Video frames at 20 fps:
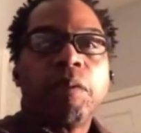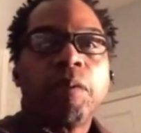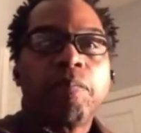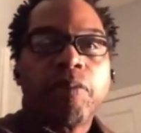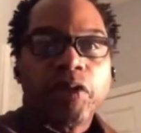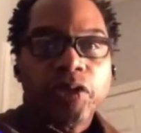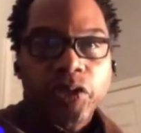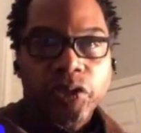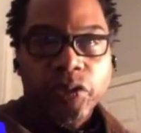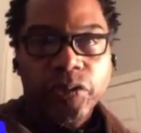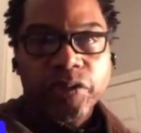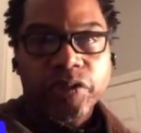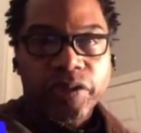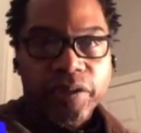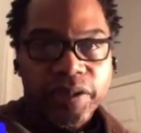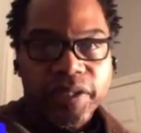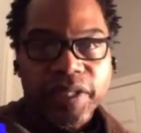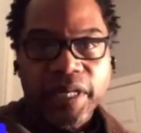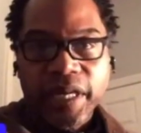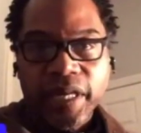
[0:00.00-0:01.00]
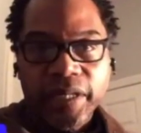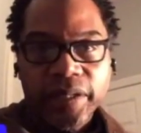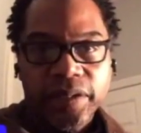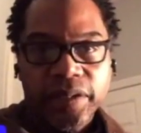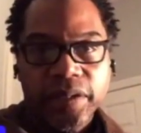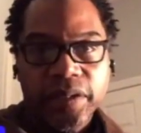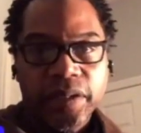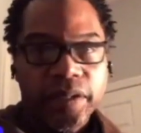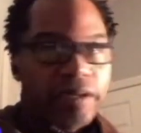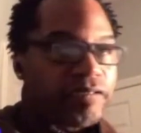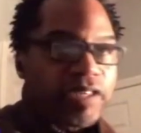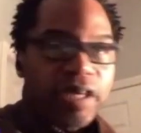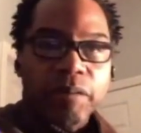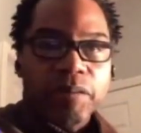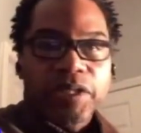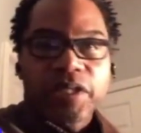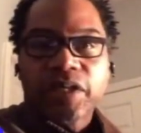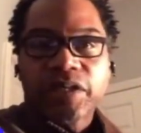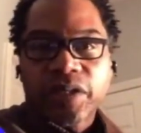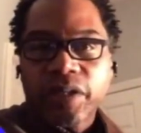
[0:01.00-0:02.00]
from a producer's edge. If there's
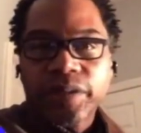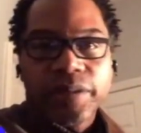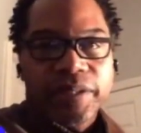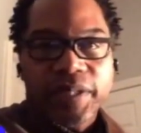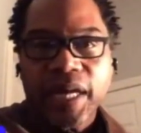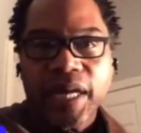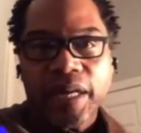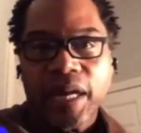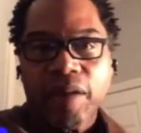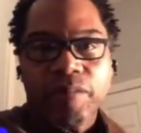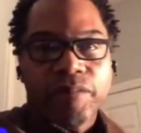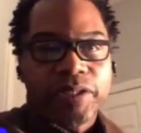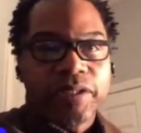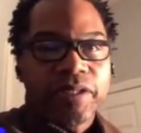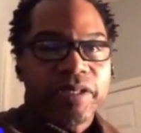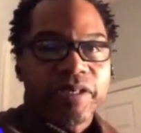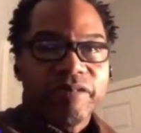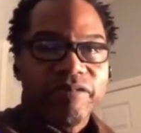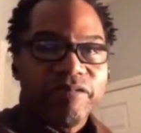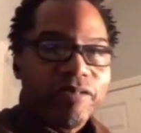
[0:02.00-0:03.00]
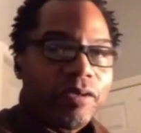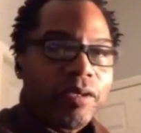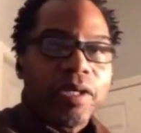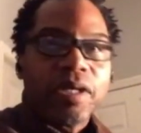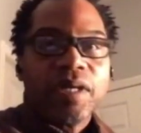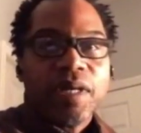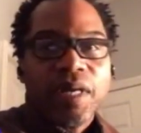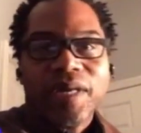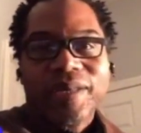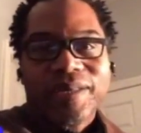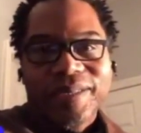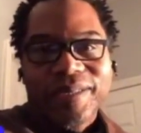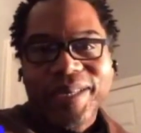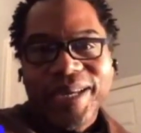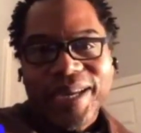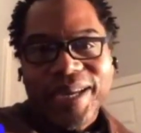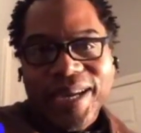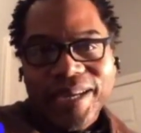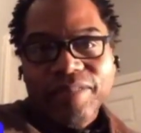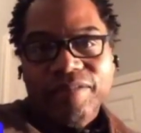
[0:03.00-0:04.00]
a certain sound I was looking for,
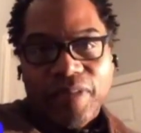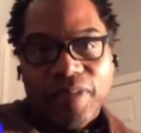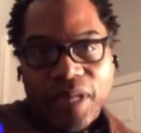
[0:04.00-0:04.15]
yeah,